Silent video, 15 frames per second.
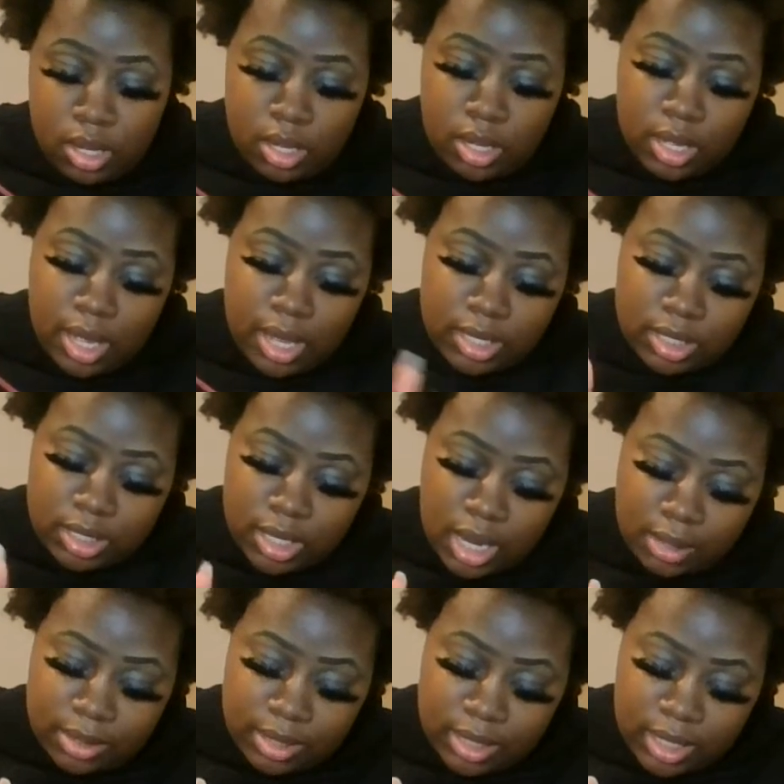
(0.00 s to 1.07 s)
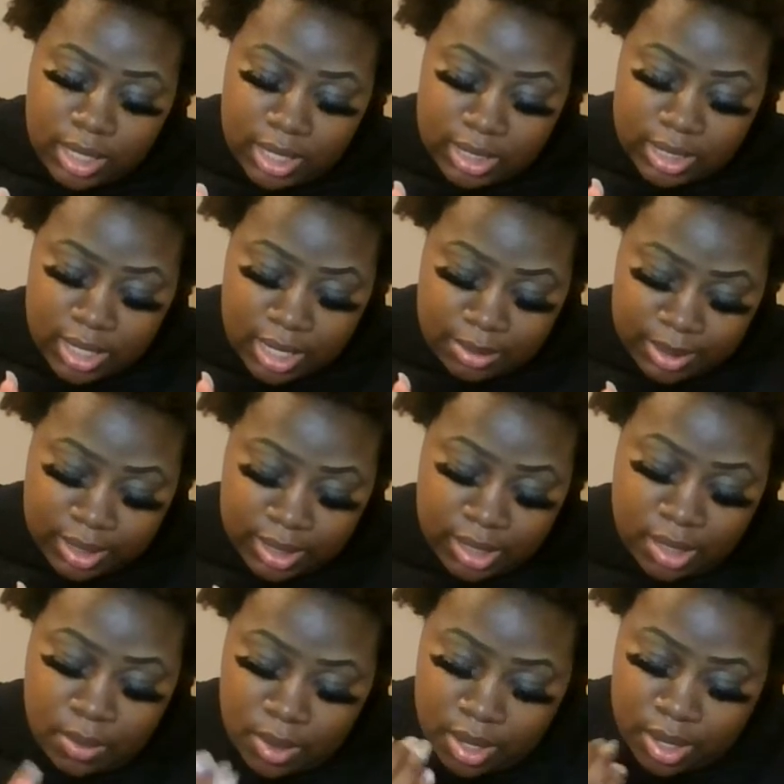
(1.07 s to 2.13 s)
Got chopsticks that I'm
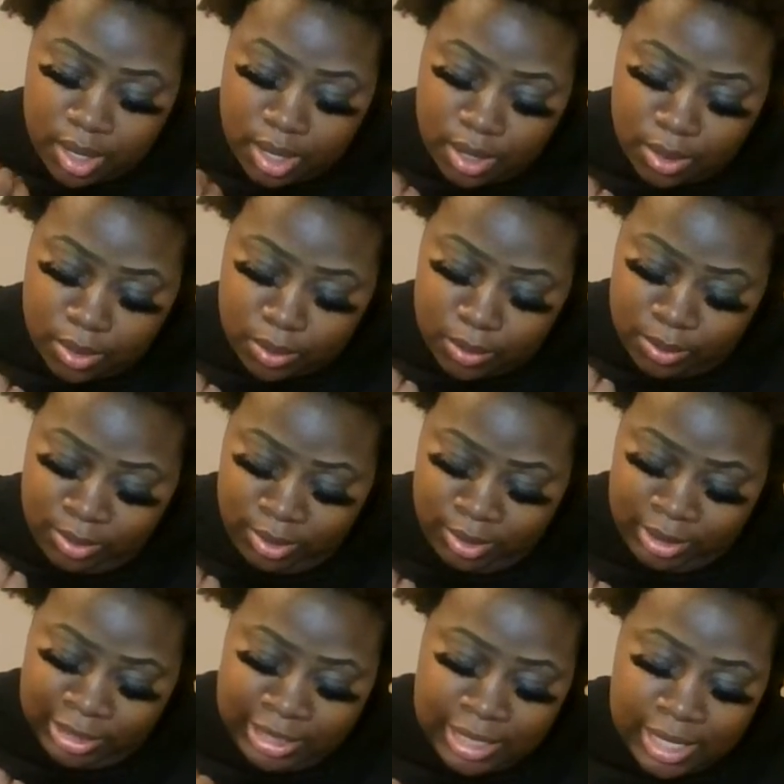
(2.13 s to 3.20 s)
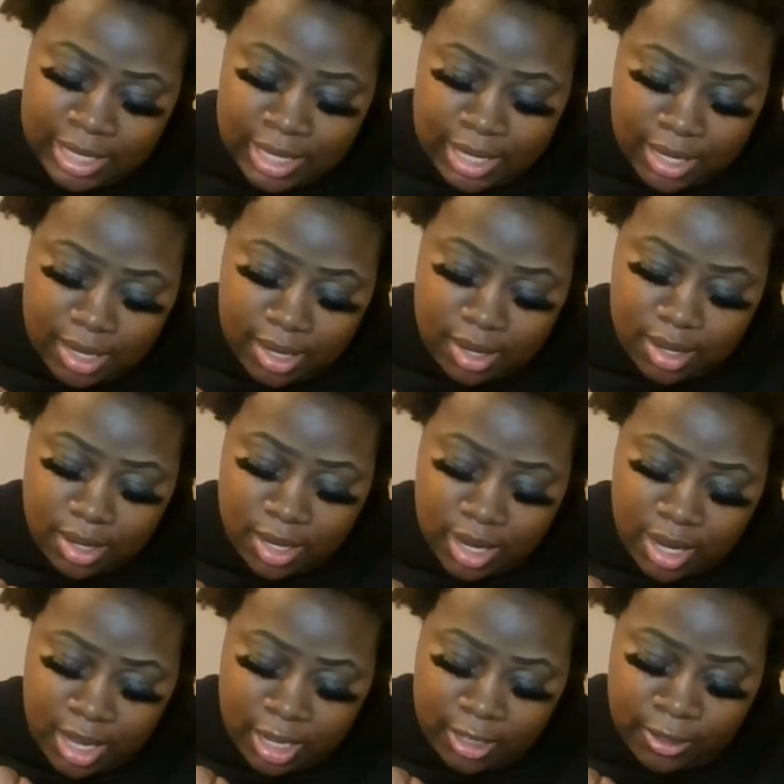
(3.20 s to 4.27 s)
still working on. Learning
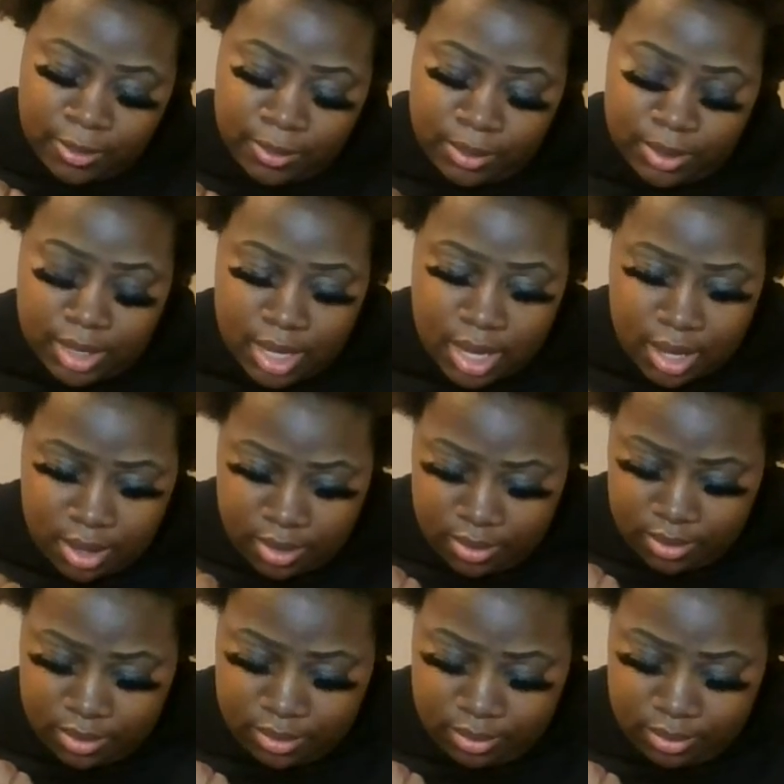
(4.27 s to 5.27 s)
how to use, y'all.